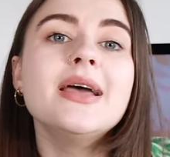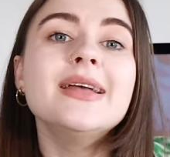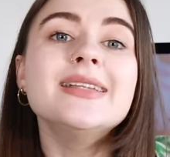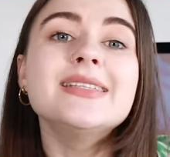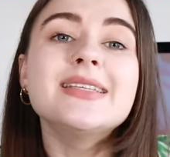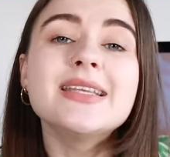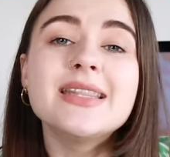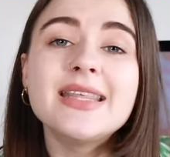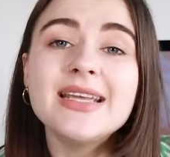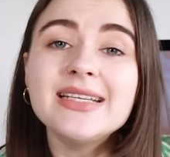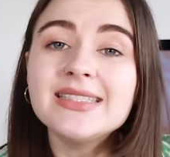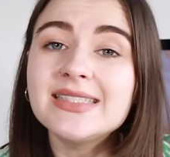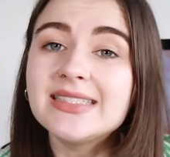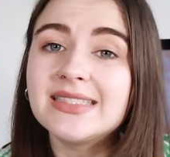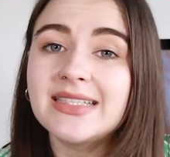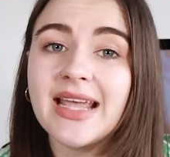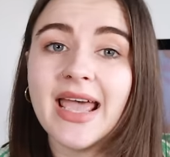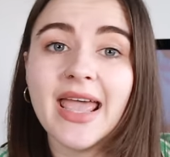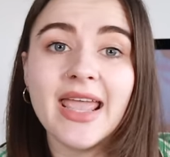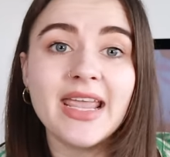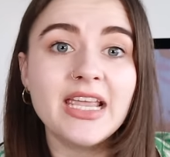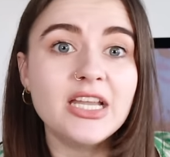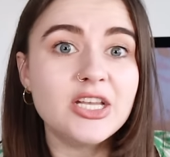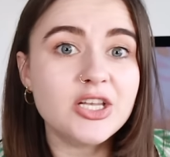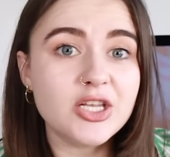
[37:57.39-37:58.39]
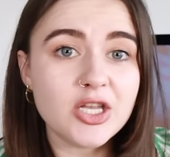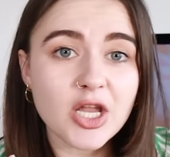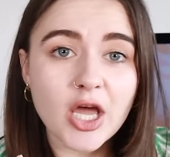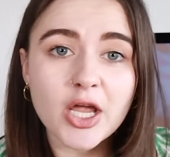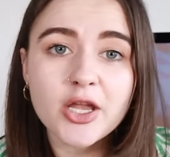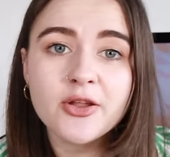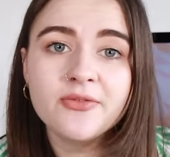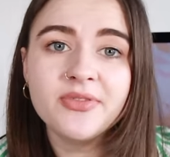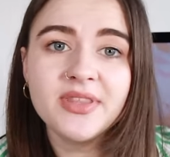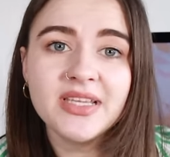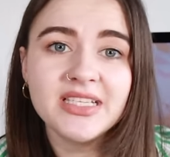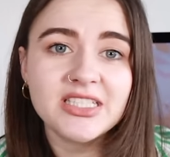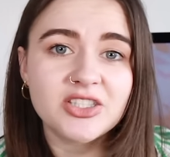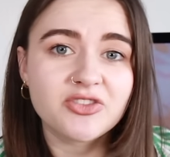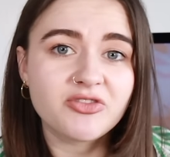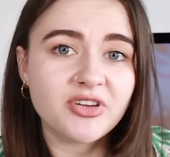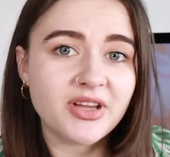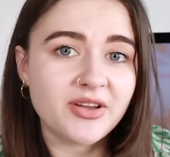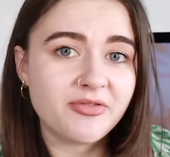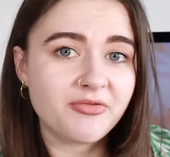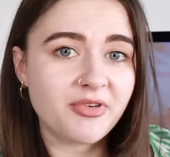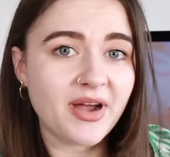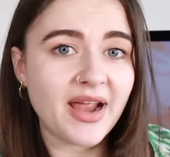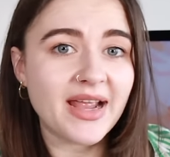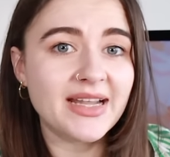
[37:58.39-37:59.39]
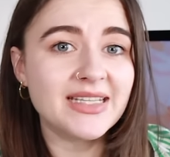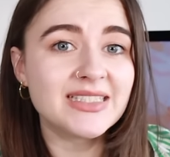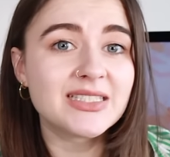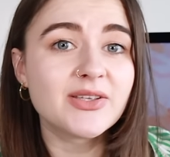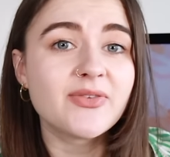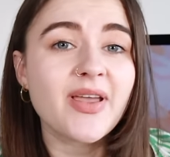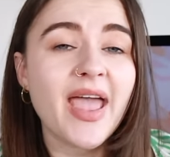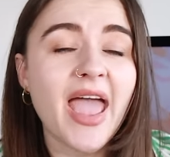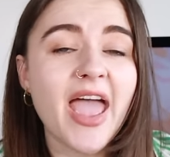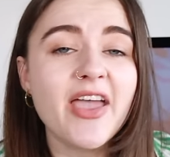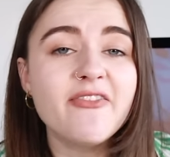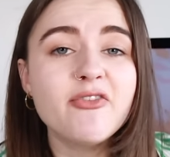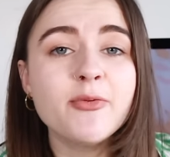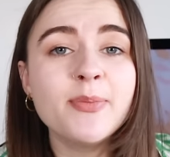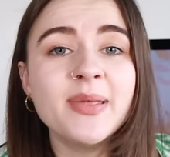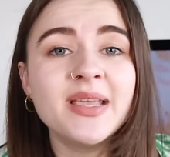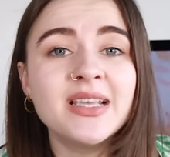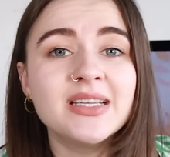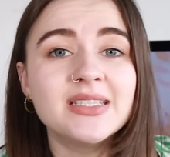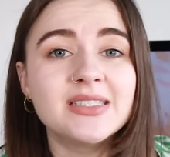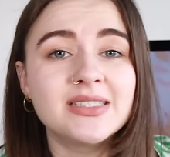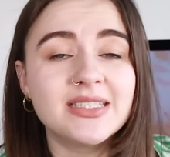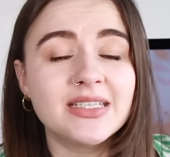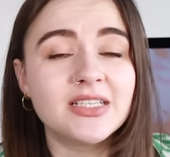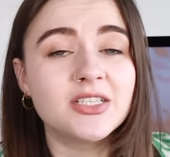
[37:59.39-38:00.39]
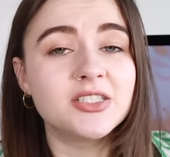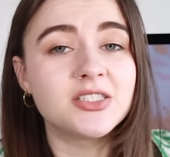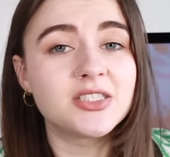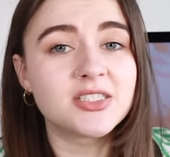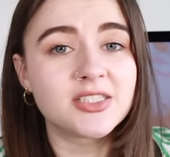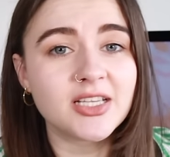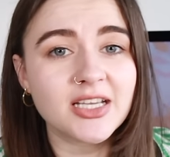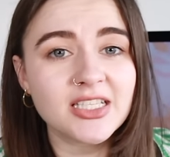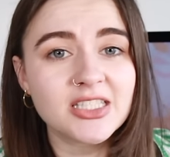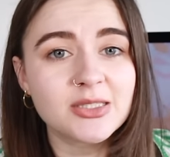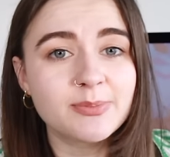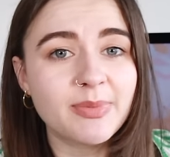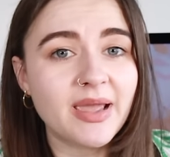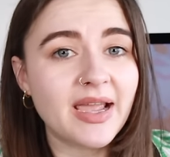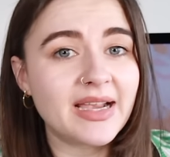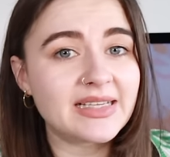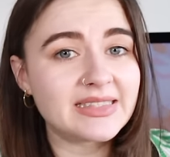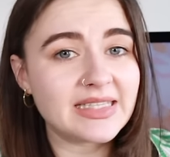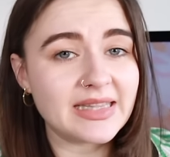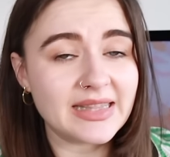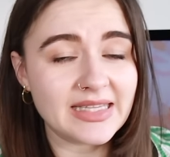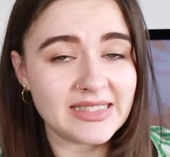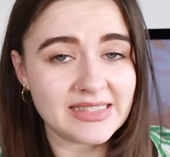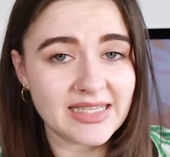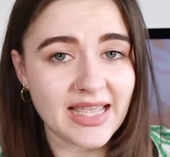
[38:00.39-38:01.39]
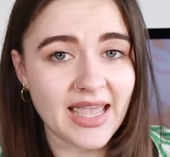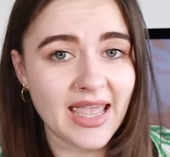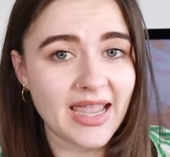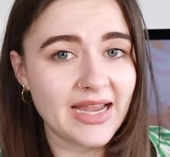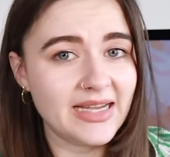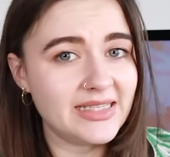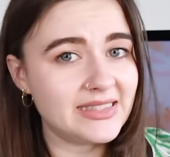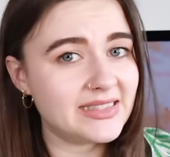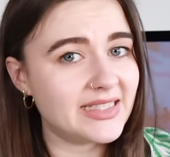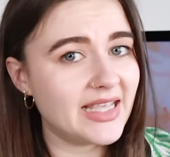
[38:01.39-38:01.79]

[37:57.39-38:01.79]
To this day, none of these three friends have ever been considered suspects in this case.